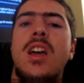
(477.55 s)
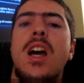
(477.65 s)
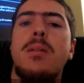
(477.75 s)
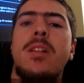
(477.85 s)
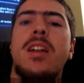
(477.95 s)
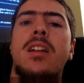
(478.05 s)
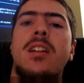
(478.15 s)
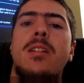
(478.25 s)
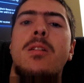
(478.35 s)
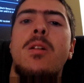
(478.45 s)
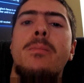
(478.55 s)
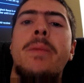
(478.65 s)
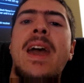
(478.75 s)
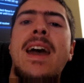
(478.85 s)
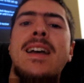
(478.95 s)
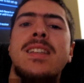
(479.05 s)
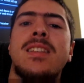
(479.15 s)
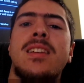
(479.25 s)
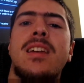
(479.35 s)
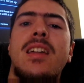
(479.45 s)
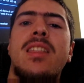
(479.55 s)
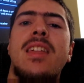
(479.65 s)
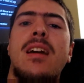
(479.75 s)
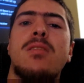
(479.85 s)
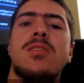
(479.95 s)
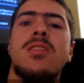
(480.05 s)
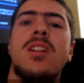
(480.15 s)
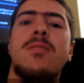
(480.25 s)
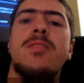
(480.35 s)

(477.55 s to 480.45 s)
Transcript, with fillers: I'm like past a thousand on